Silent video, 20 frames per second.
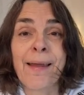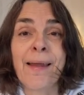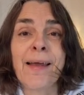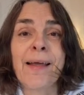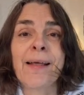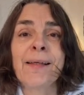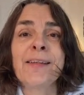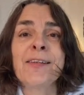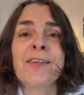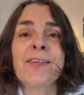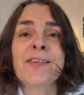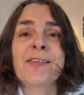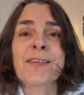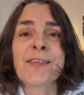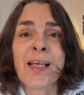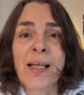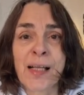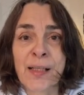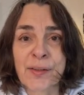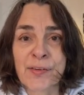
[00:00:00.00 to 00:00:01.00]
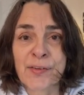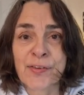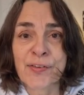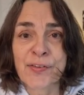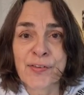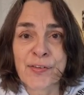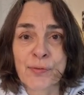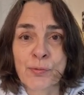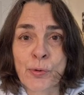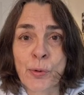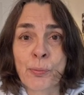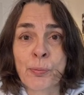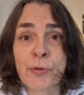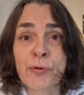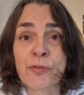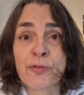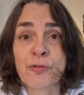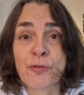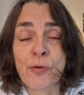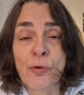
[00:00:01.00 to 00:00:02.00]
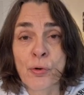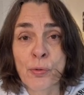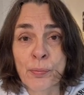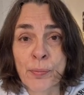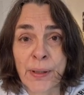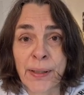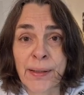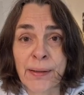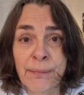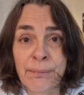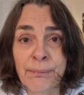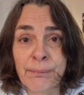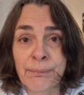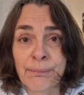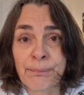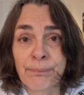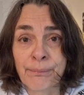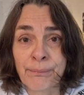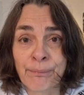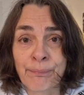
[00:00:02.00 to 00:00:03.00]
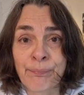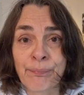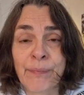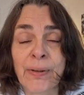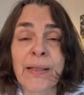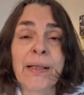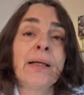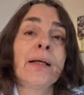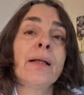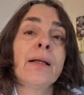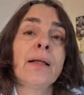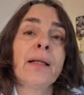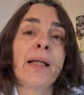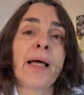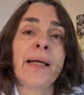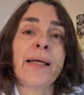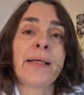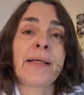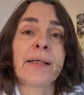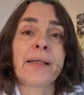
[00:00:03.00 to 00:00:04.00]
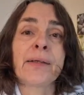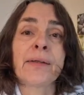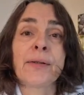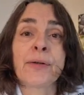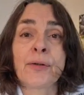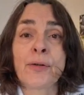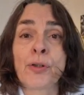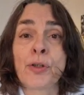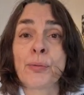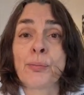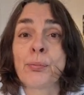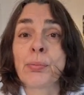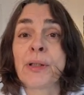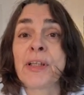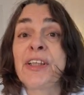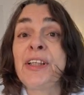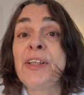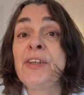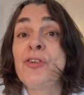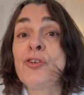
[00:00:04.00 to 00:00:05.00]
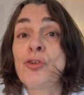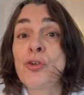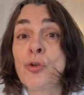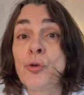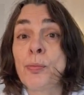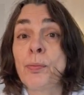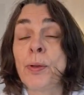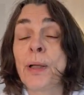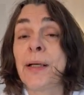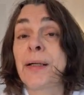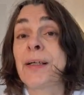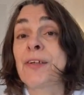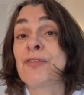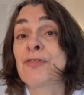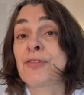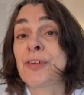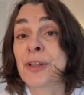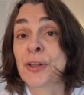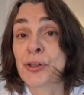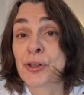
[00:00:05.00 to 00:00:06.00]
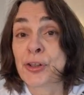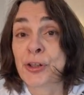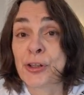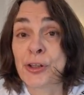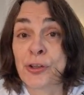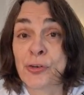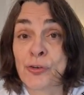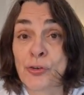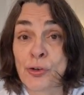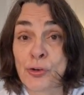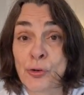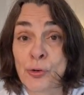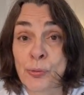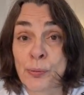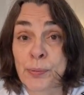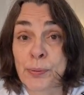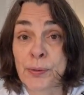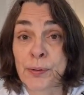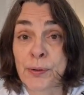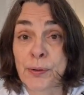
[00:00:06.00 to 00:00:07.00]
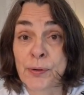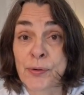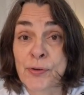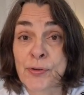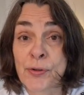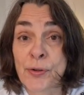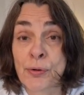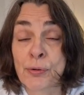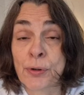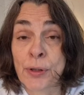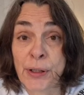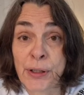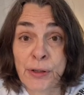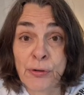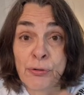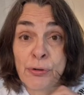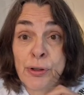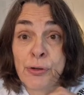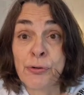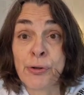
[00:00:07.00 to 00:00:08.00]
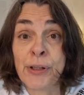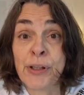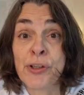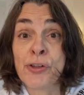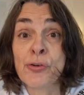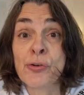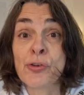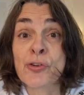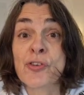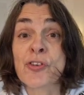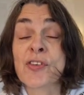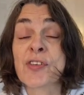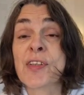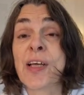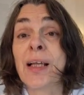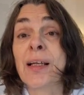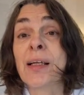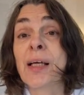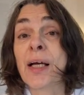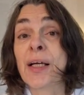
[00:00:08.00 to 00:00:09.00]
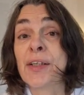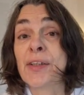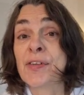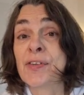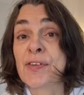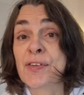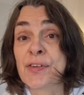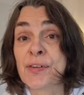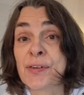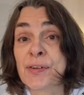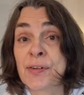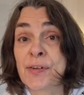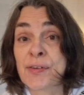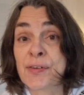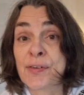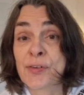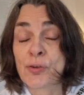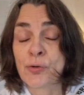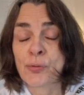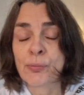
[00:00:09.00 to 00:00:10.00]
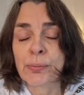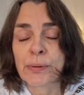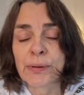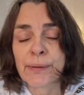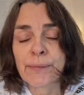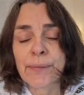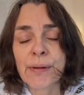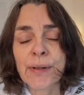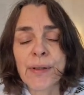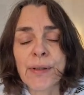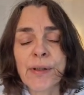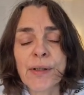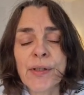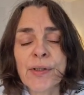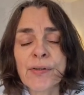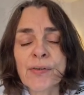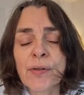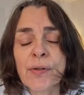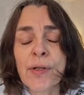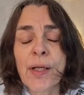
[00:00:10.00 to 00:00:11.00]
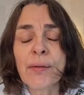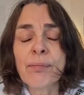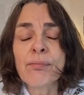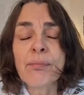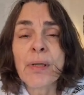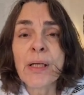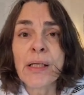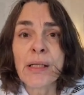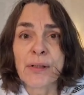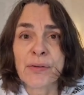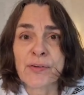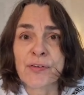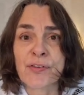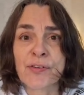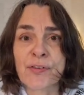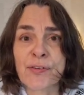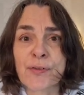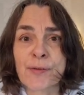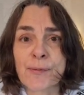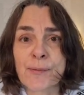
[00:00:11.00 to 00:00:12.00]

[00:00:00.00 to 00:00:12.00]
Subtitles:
the cells were performing like a complete tube, like a functioning tube. So he reduced cell lines in this tube. So that means